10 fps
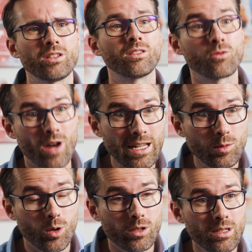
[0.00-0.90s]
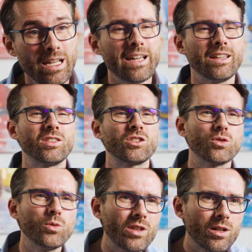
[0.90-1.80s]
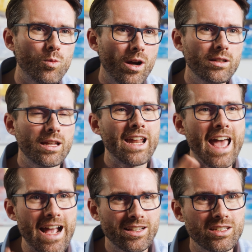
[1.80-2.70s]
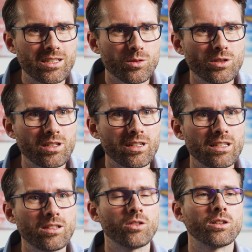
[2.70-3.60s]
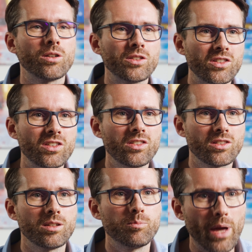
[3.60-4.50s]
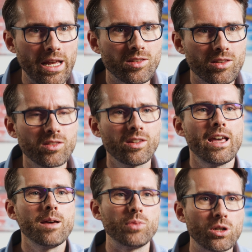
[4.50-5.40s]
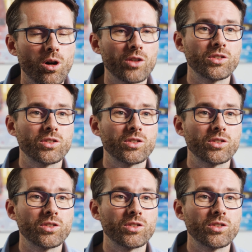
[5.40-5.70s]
the right one is choosing one and executing it on a consistent basis, because